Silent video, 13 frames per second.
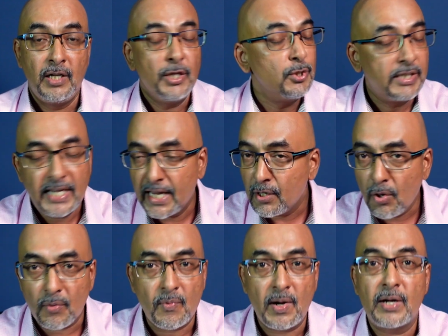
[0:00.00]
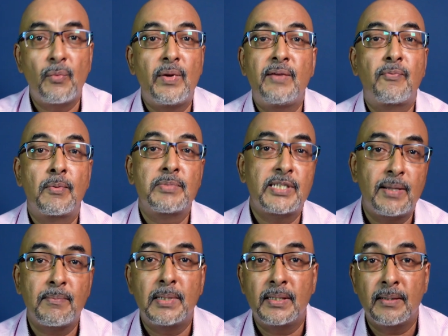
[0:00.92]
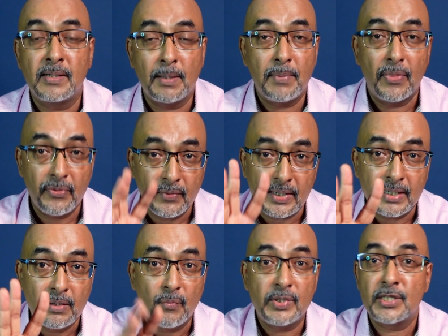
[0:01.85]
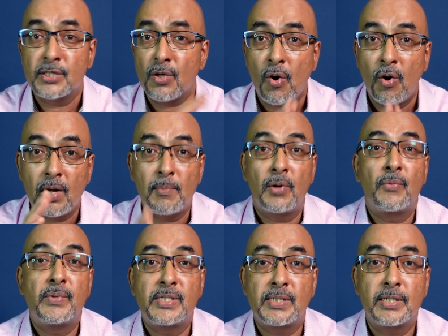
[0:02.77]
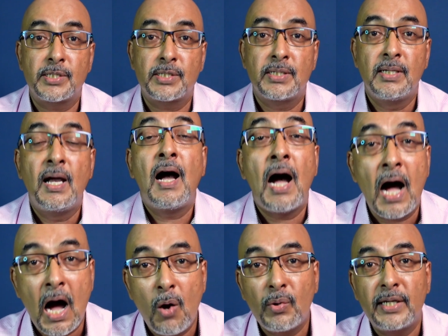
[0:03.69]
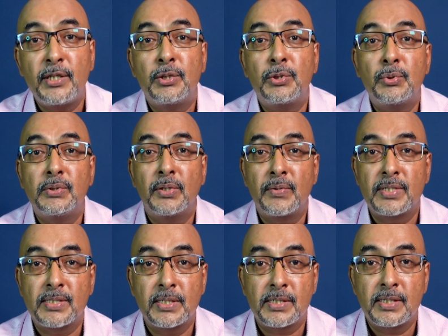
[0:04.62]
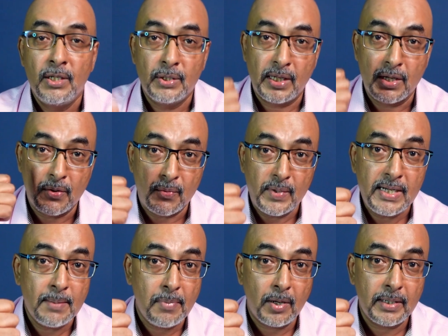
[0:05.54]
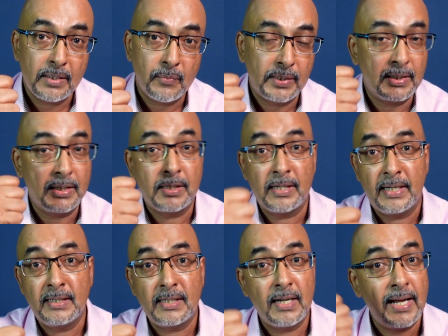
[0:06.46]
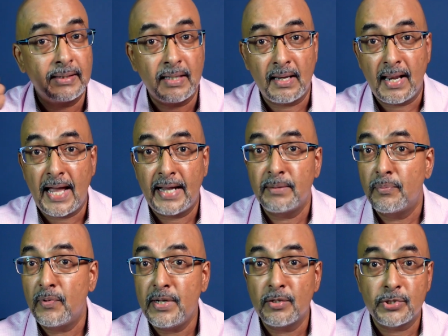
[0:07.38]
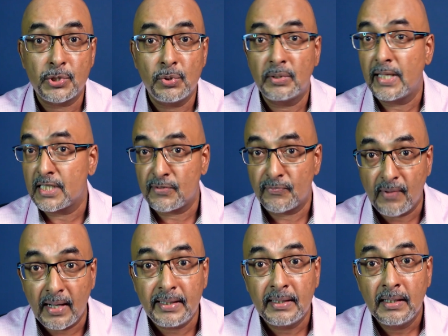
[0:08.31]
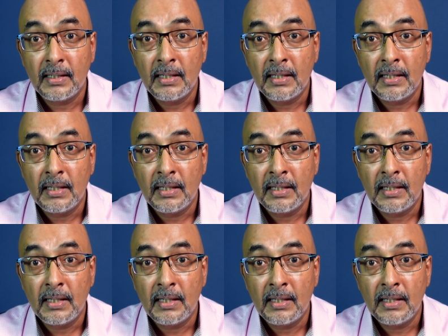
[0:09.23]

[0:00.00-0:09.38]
You cannot run away from step number 3, which is all about research. How can you do the research? You can read about it, whether in the internet, the library or so, that's fine.